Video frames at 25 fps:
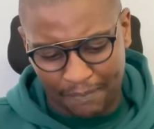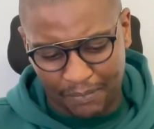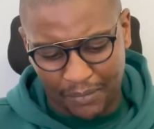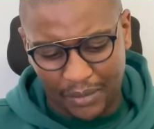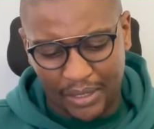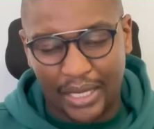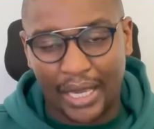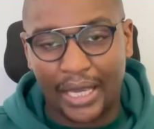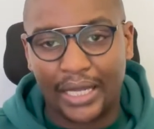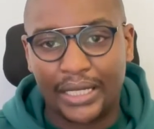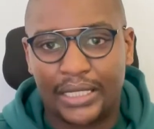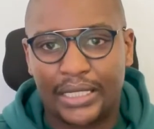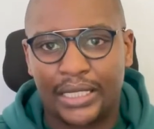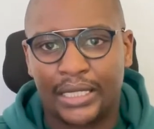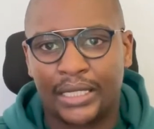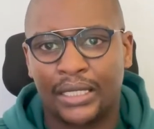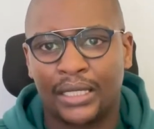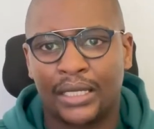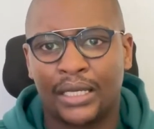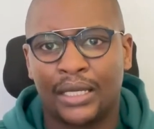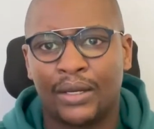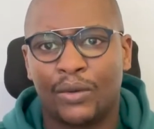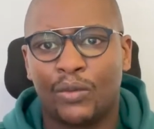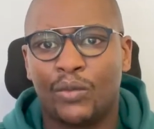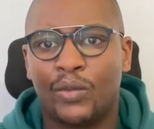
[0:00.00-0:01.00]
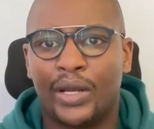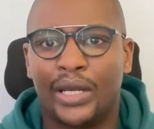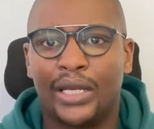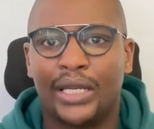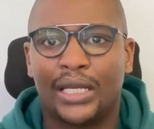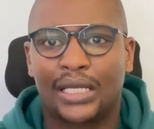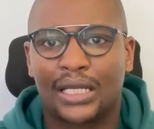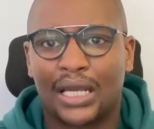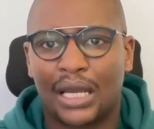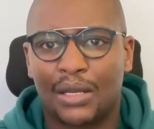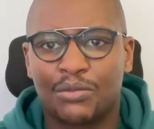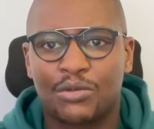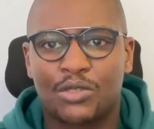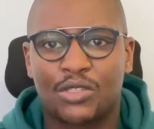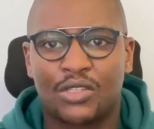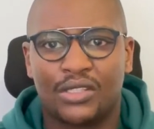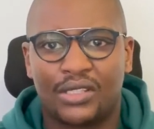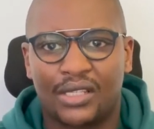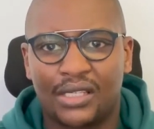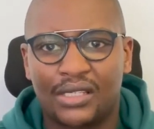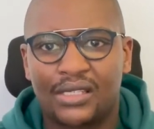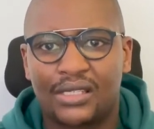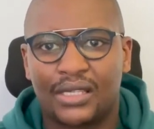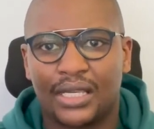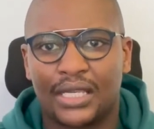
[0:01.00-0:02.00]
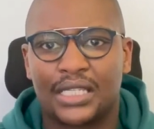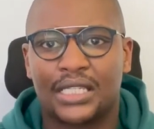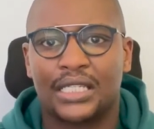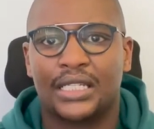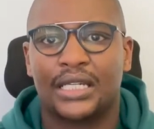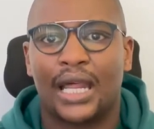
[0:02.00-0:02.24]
get when it comes to this section.